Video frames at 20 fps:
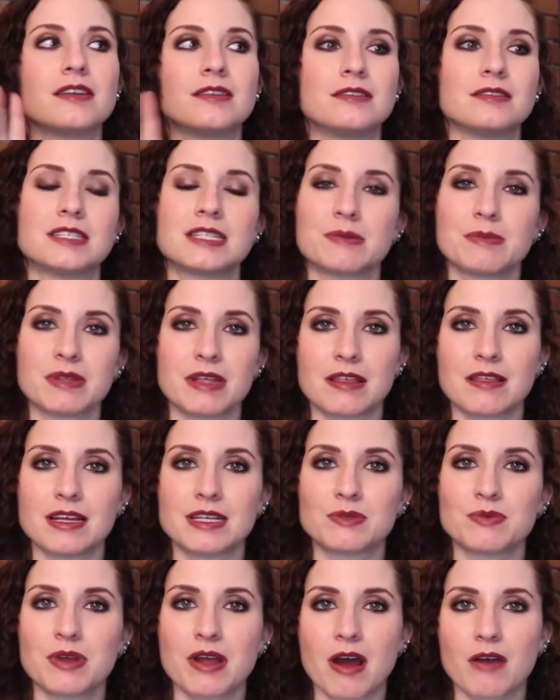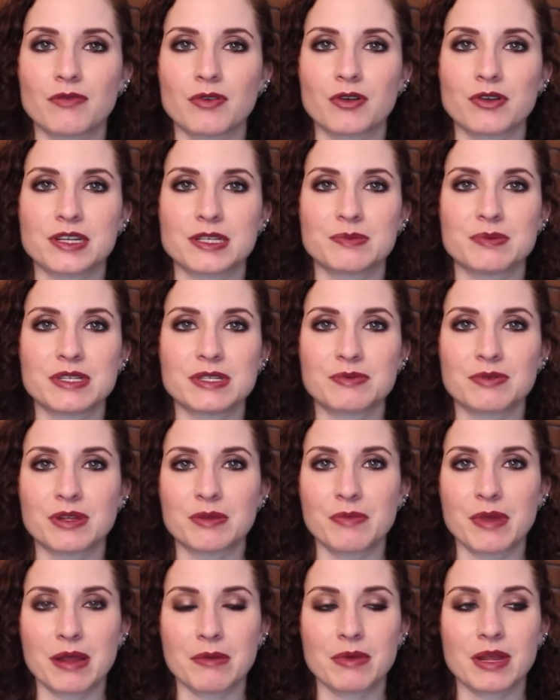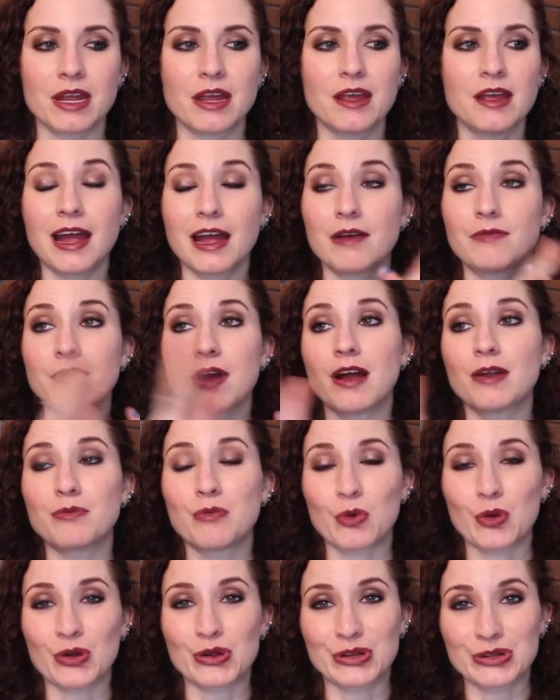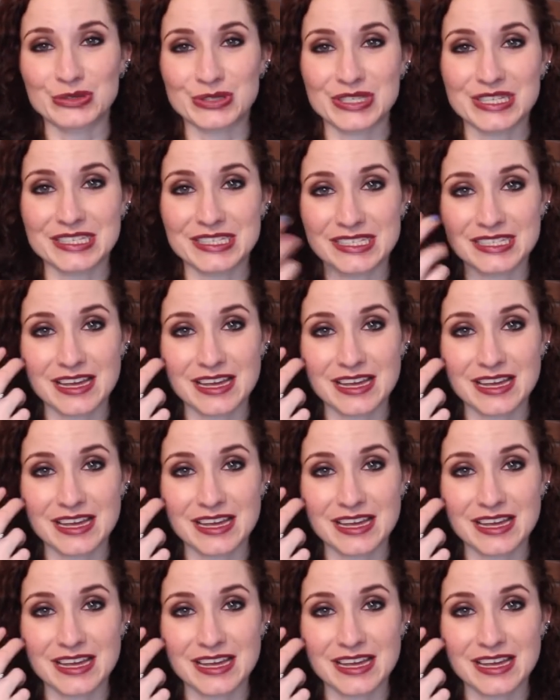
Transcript: and some of the things we got for Christmas for the baby. I have gotten more clothes since